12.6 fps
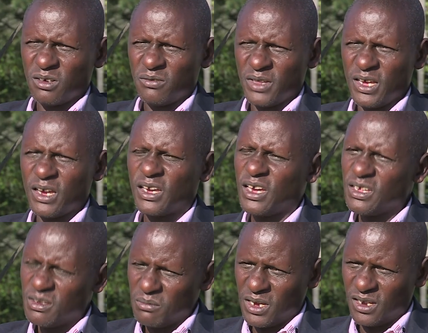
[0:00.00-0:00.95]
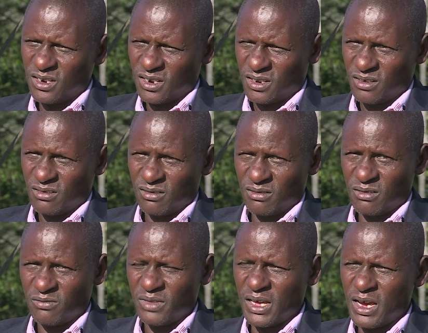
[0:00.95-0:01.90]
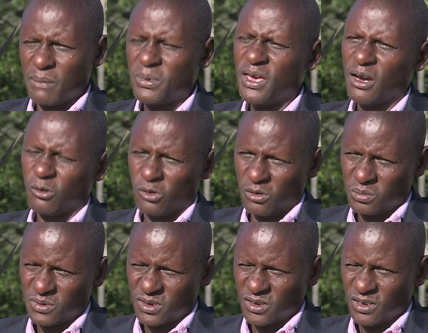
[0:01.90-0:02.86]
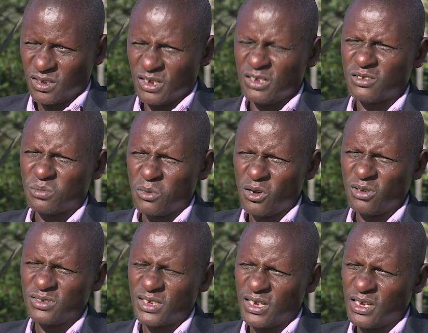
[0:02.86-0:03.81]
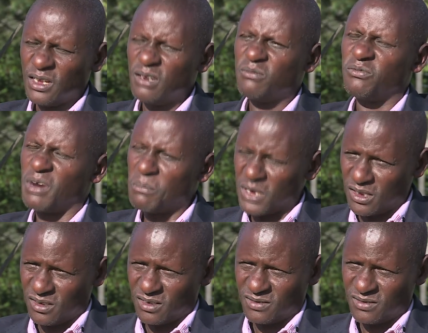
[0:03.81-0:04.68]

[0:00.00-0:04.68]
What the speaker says: of the engagement of their peer groups in small-scale farming,